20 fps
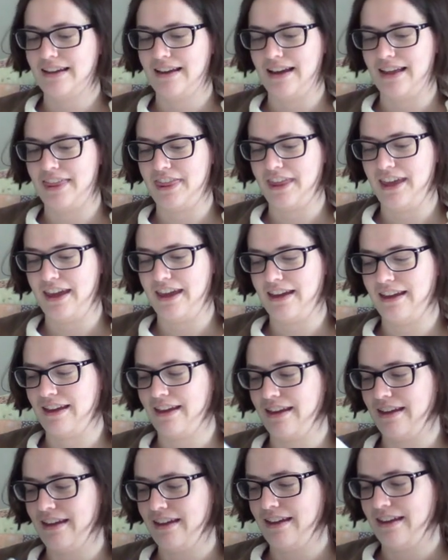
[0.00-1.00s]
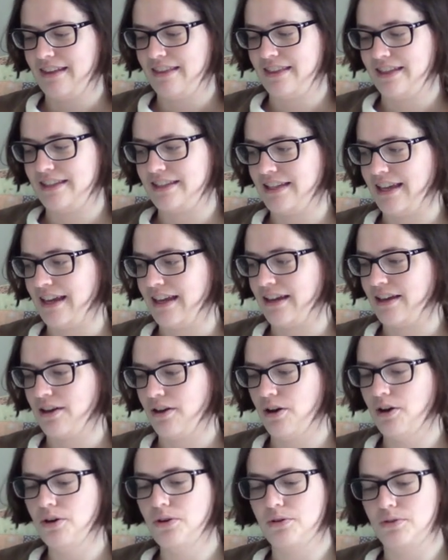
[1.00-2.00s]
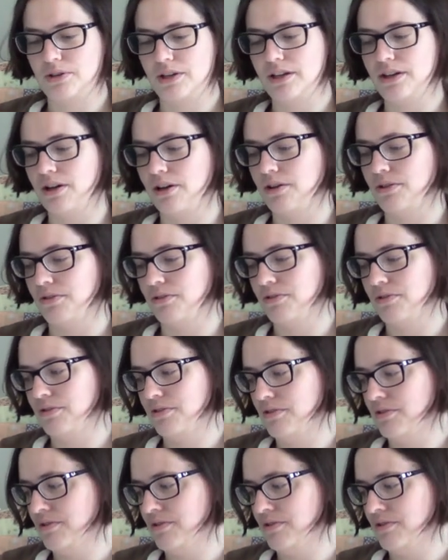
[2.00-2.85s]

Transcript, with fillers: thing that's like, oh, you know.